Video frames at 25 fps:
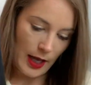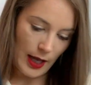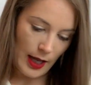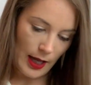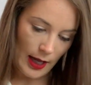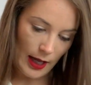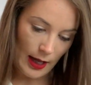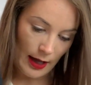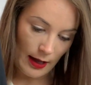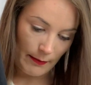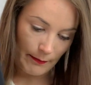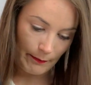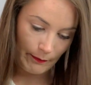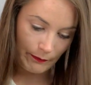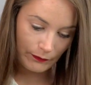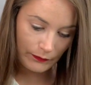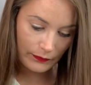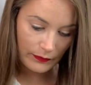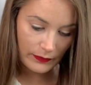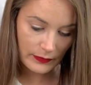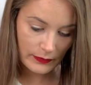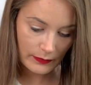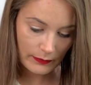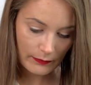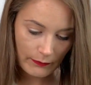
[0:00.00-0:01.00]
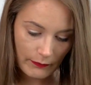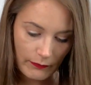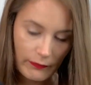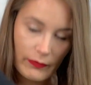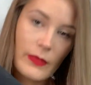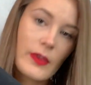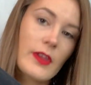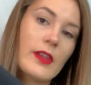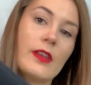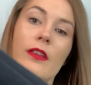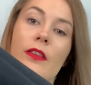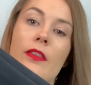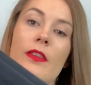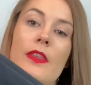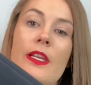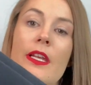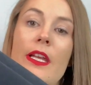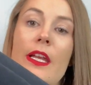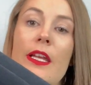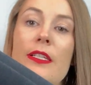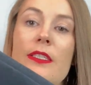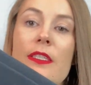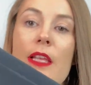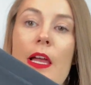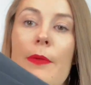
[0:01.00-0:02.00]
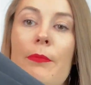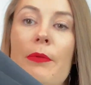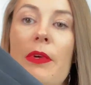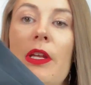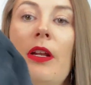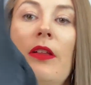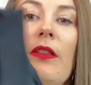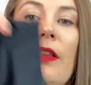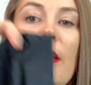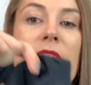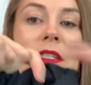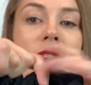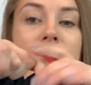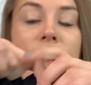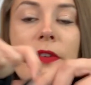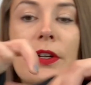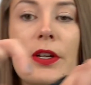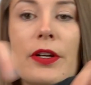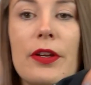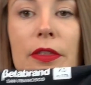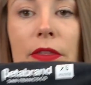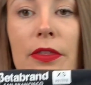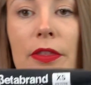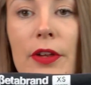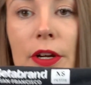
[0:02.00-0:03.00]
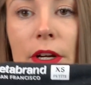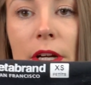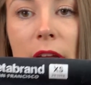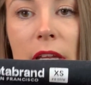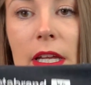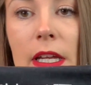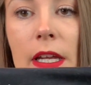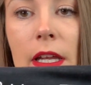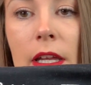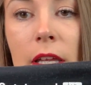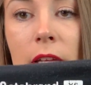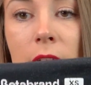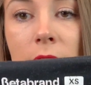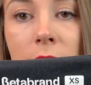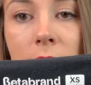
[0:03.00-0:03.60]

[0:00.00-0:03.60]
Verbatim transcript: Um, these I'm going to list for $30.